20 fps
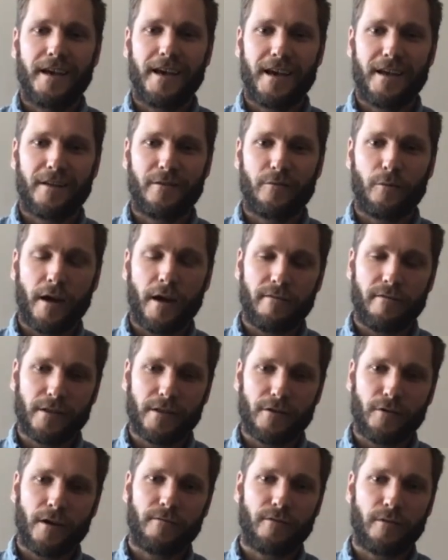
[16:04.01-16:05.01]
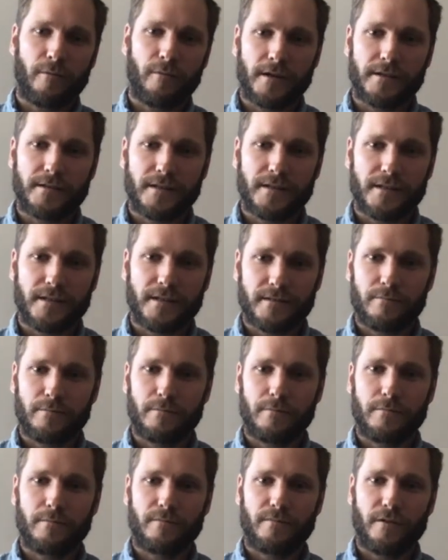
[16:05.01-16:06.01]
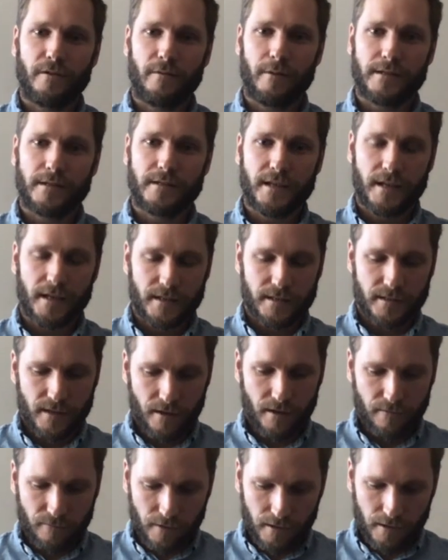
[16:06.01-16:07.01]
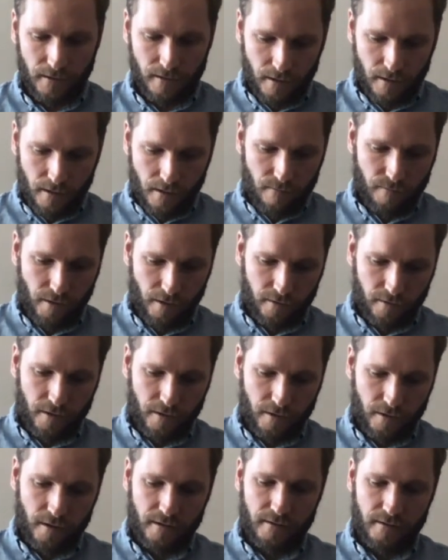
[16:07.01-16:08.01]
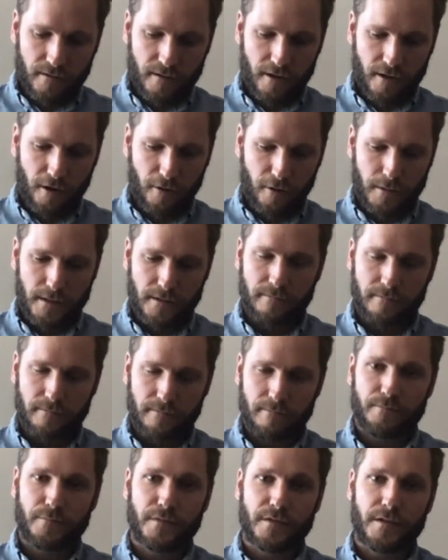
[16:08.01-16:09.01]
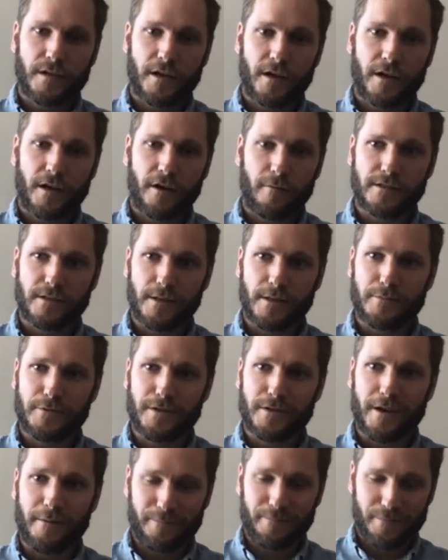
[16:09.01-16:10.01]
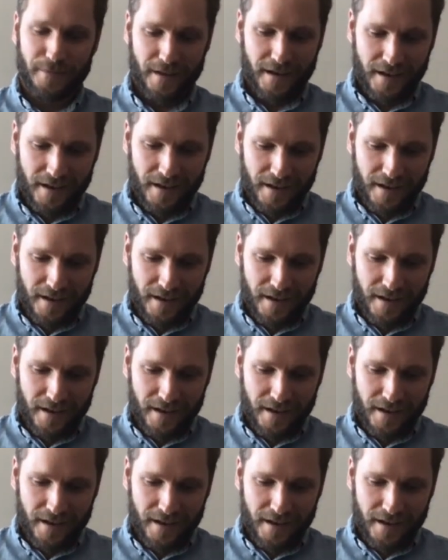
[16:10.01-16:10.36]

and waiving the rent for my t- for my tenants definitely felt good and helped me helped me sleep some.